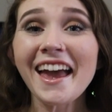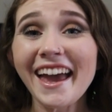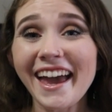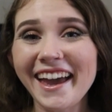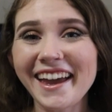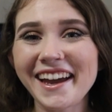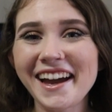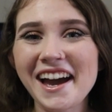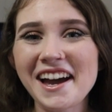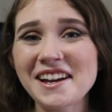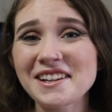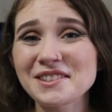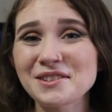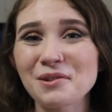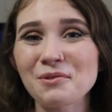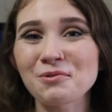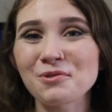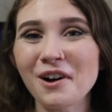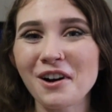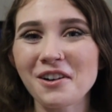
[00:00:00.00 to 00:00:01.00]
Hey guys,
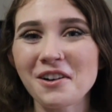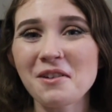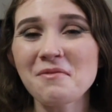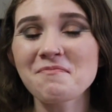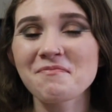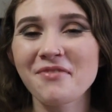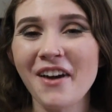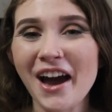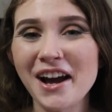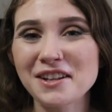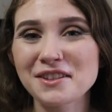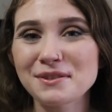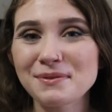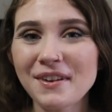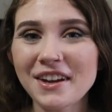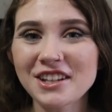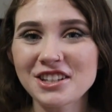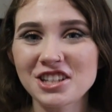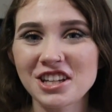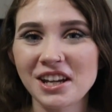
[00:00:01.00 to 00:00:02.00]
welcome back to
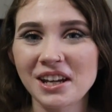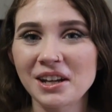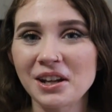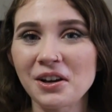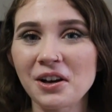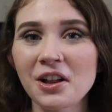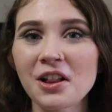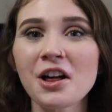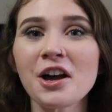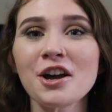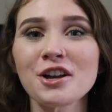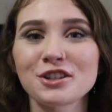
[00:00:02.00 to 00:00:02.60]
my channel.